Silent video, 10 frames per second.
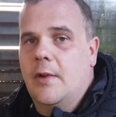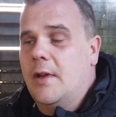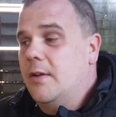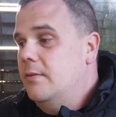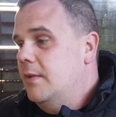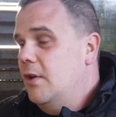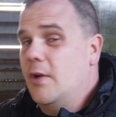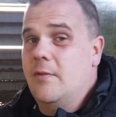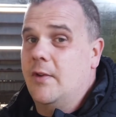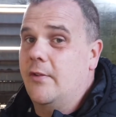So they're
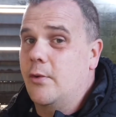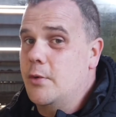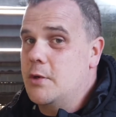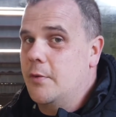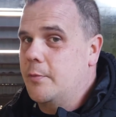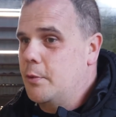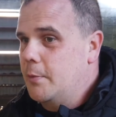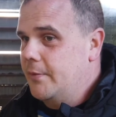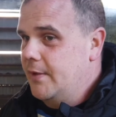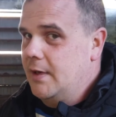not even escorting you off
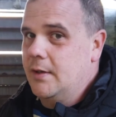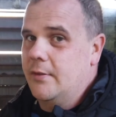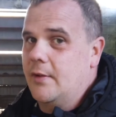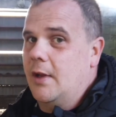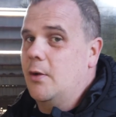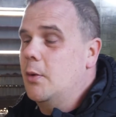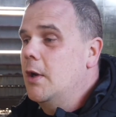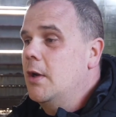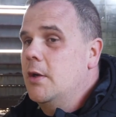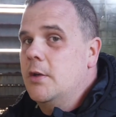property. So
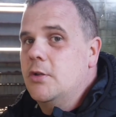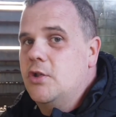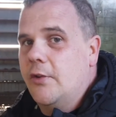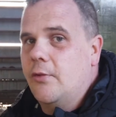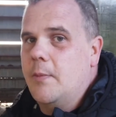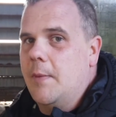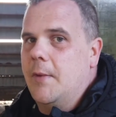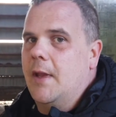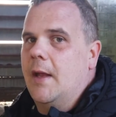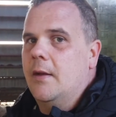just
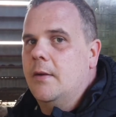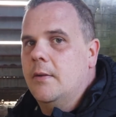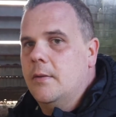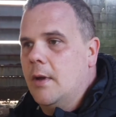remember that.